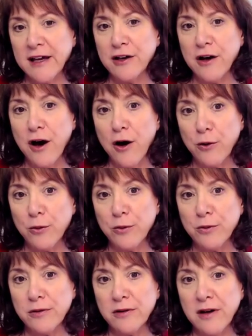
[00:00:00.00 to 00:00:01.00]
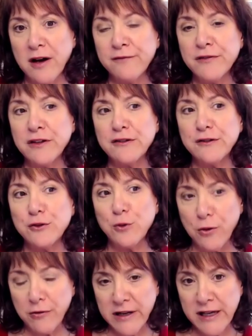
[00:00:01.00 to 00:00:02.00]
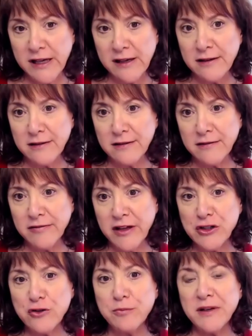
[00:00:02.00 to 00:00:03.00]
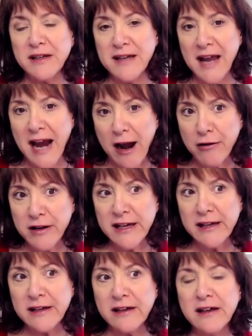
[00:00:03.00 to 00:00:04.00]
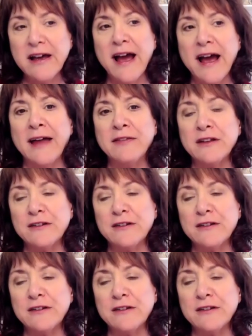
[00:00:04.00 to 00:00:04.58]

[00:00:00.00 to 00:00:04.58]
go of the story that you've been carrying, and the